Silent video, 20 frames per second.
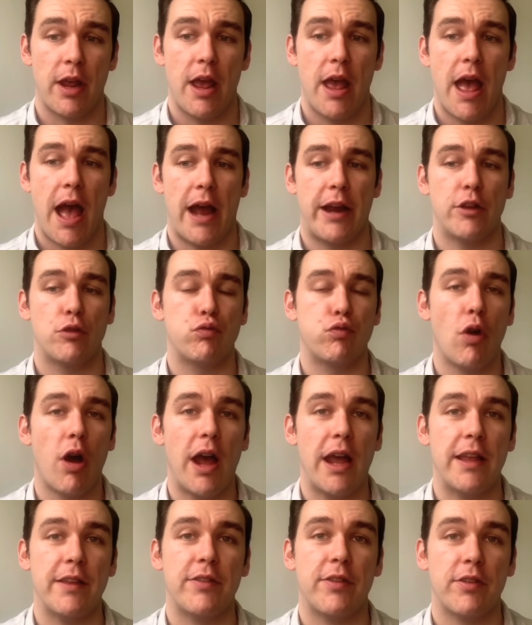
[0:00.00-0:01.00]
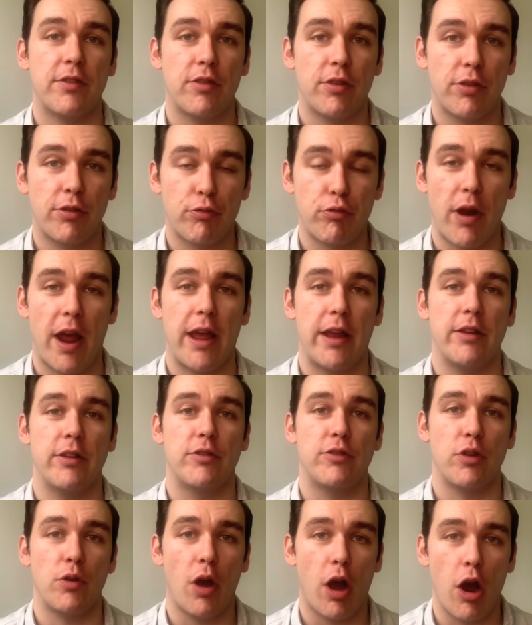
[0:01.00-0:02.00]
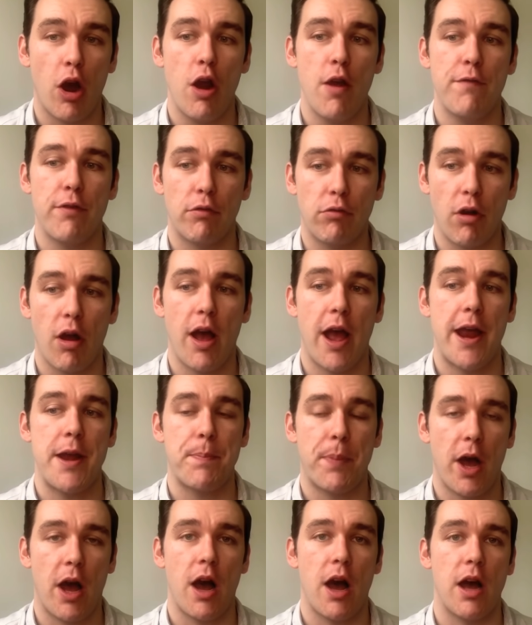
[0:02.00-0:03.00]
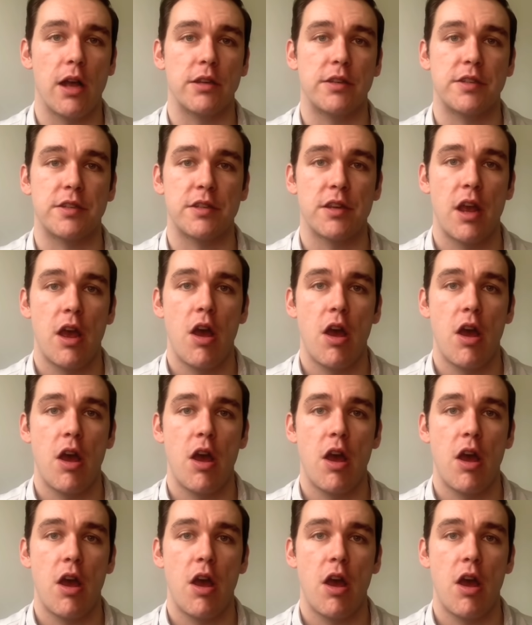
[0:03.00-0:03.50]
and is right to threaten to override parts